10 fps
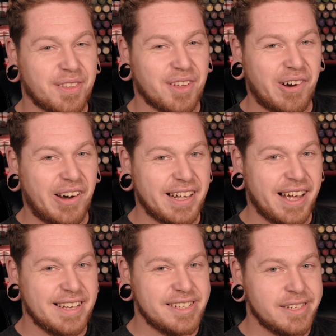Alright
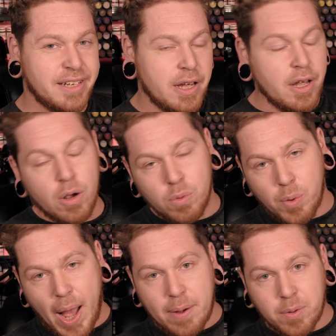guys,
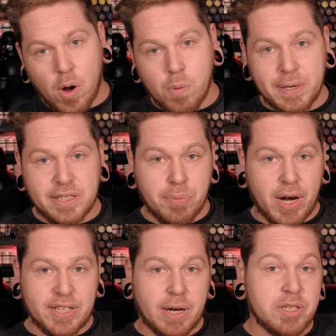we are hoping to
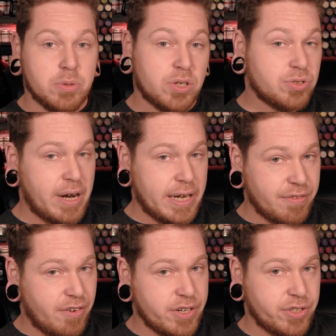branch out into Australia
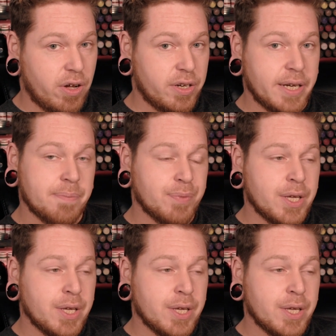very shortly,